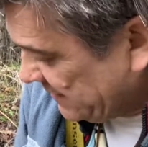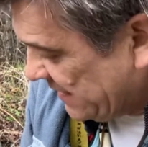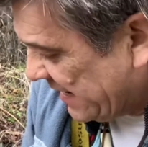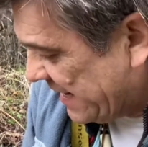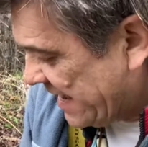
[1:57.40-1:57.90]

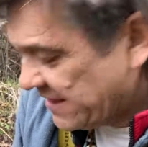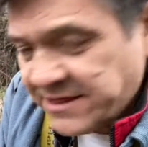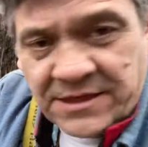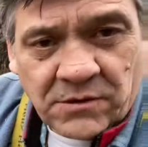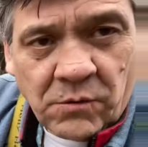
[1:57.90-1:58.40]
I ask
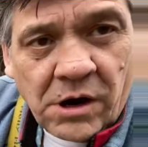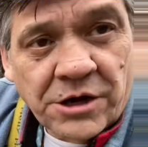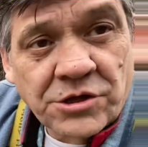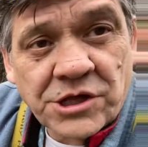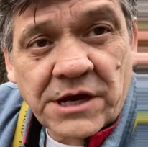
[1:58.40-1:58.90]
that the
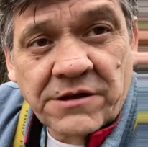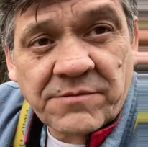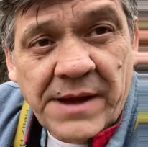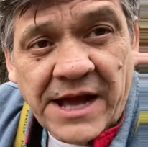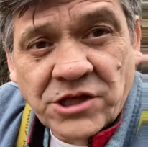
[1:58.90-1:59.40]
water share
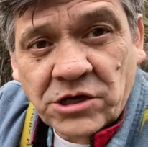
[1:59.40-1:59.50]
its magical